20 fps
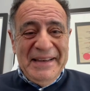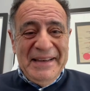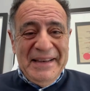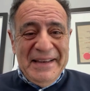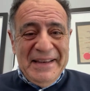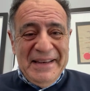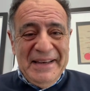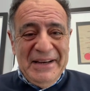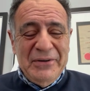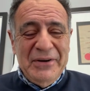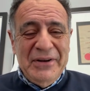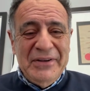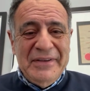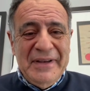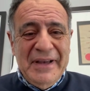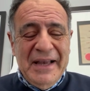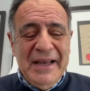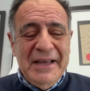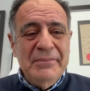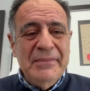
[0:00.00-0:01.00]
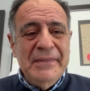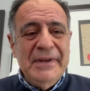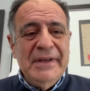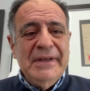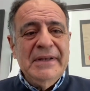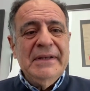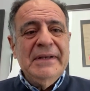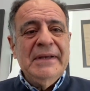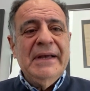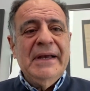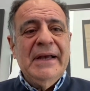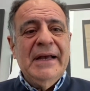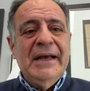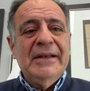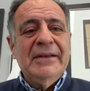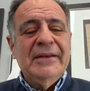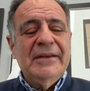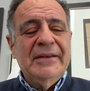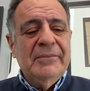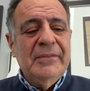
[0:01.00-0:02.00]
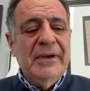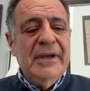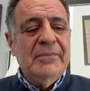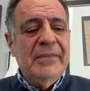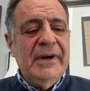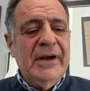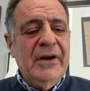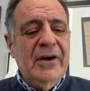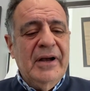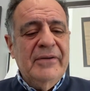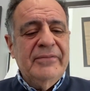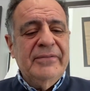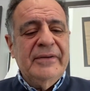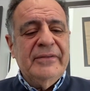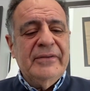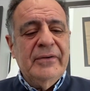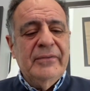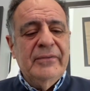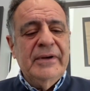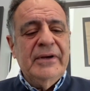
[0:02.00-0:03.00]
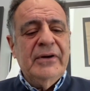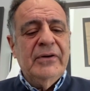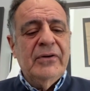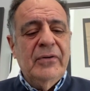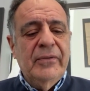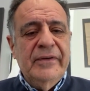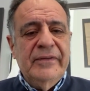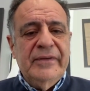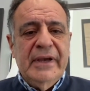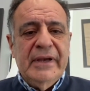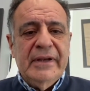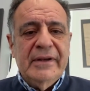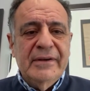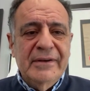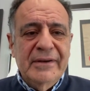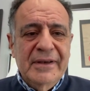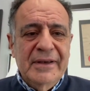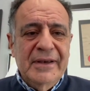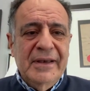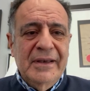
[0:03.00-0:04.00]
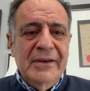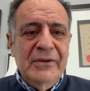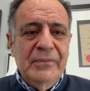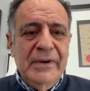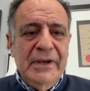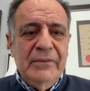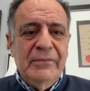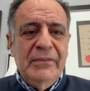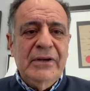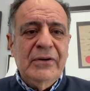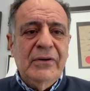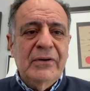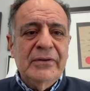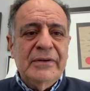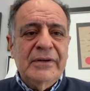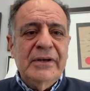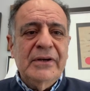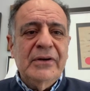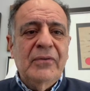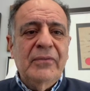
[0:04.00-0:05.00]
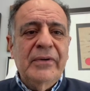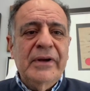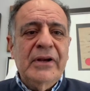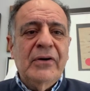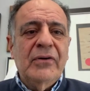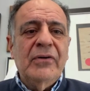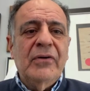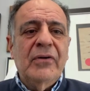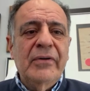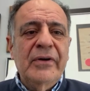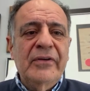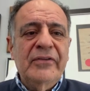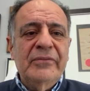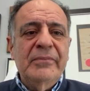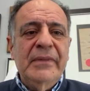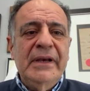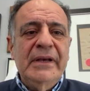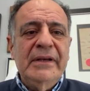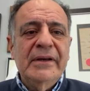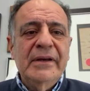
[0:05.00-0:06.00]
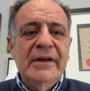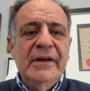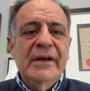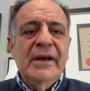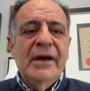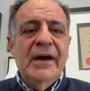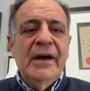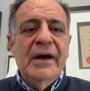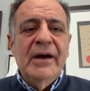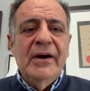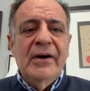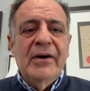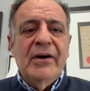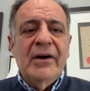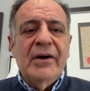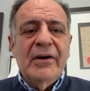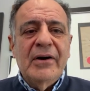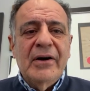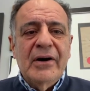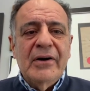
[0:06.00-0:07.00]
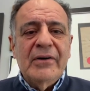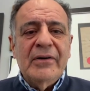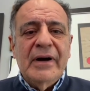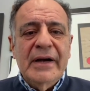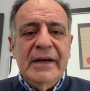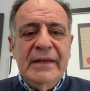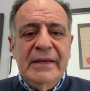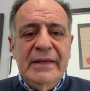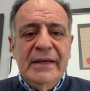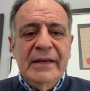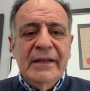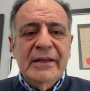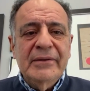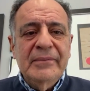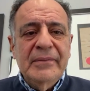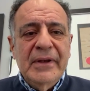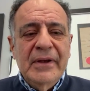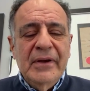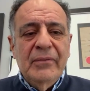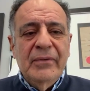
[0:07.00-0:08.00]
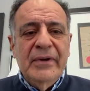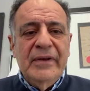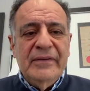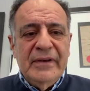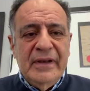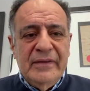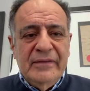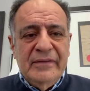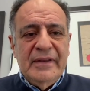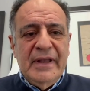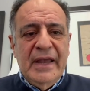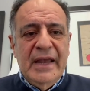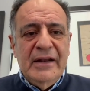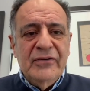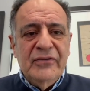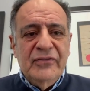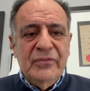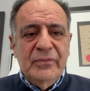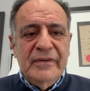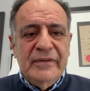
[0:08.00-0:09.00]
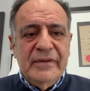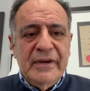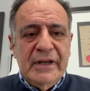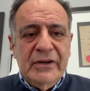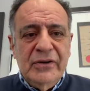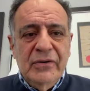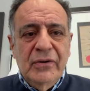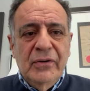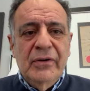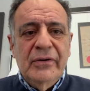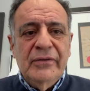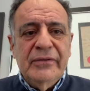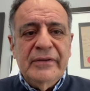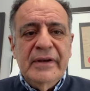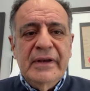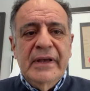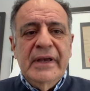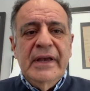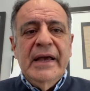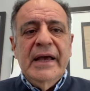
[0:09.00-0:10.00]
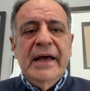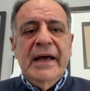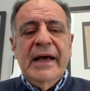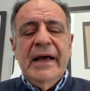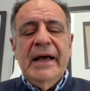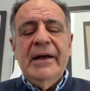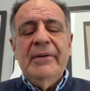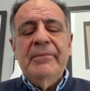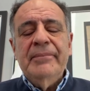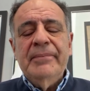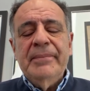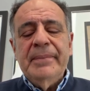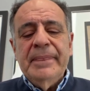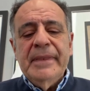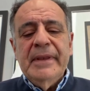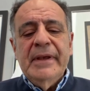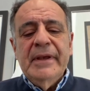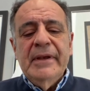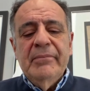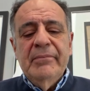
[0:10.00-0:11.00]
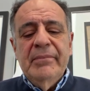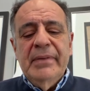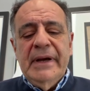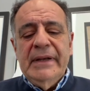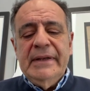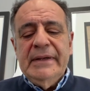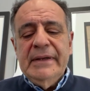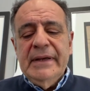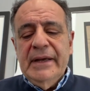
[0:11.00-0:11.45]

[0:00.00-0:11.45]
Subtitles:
here on time at my office. So we don't always get we don't always meet our ideal. We set standards, we set goals, but